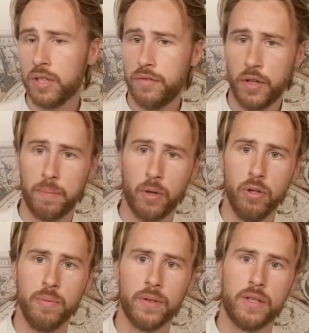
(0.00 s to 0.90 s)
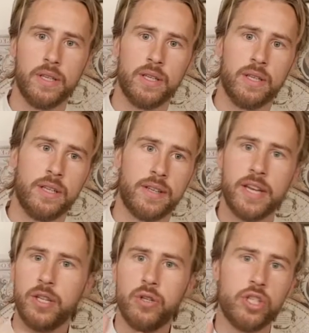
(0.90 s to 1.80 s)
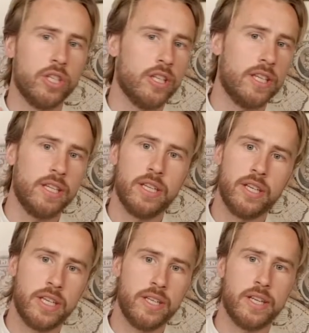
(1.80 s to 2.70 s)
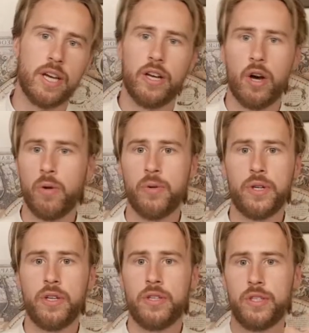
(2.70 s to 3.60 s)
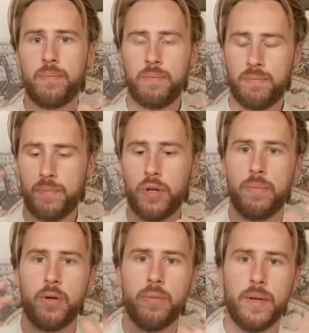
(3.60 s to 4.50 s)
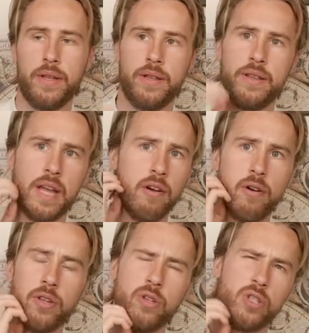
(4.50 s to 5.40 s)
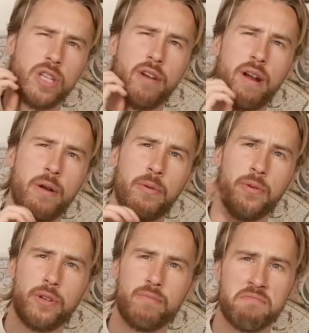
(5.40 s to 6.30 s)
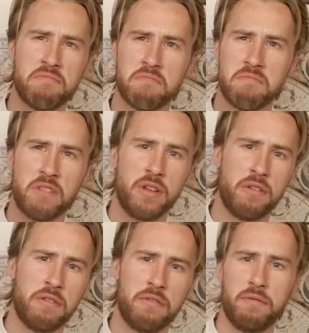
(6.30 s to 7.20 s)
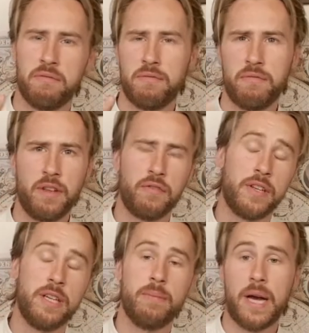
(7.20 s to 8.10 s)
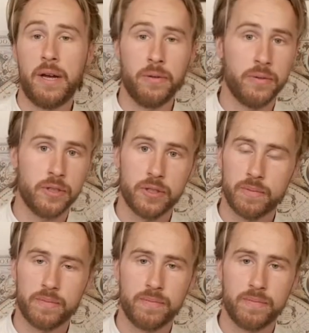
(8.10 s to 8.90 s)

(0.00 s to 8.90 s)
for the bulb. Then usually you need a holder to put the bulb in. They're usually around £15,